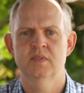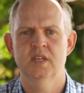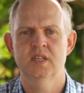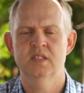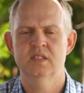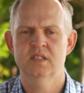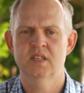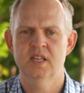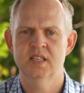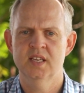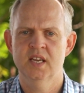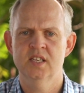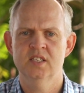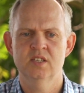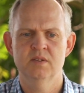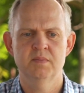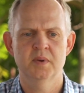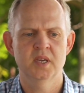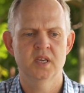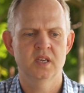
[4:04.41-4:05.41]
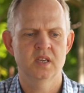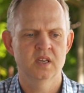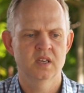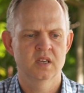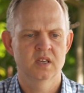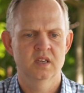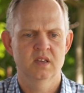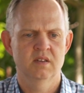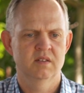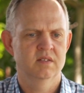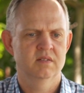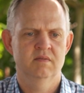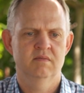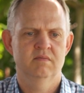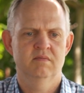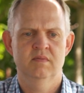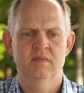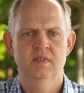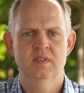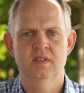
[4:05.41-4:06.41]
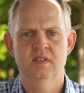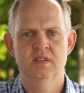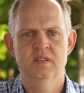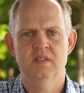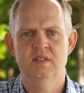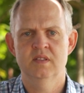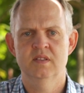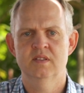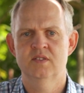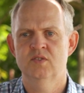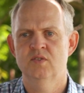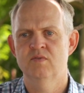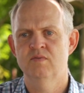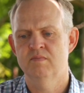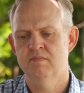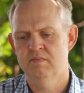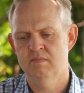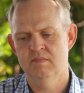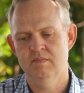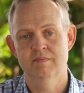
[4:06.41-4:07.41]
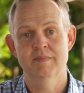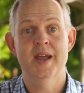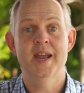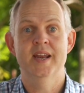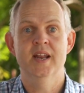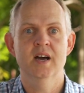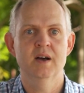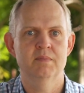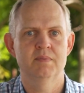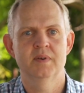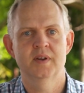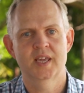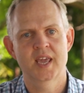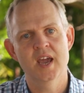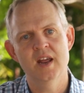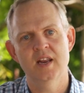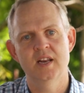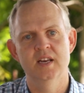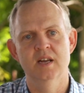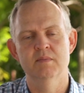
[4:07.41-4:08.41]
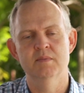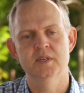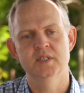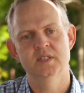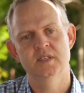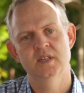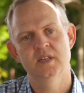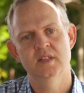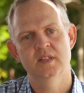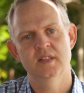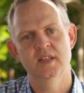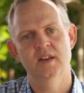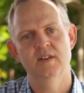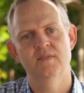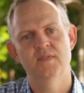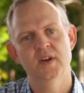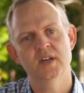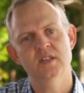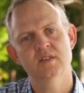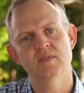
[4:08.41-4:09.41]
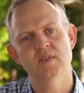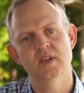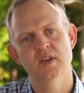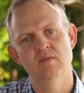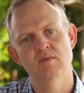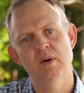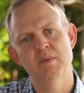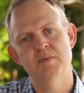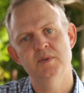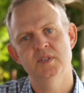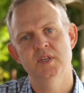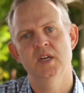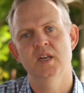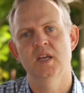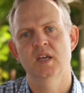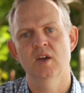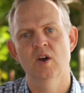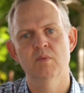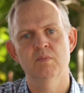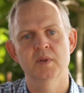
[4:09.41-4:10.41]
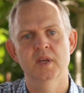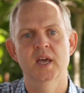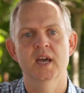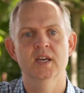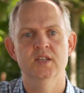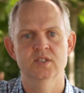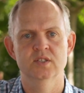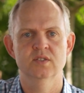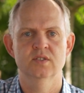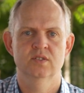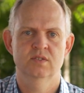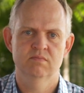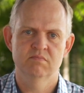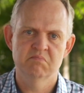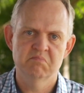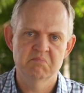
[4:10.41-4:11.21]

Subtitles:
They tend to be sort of made up accounting numbers that effectively are representing obligations.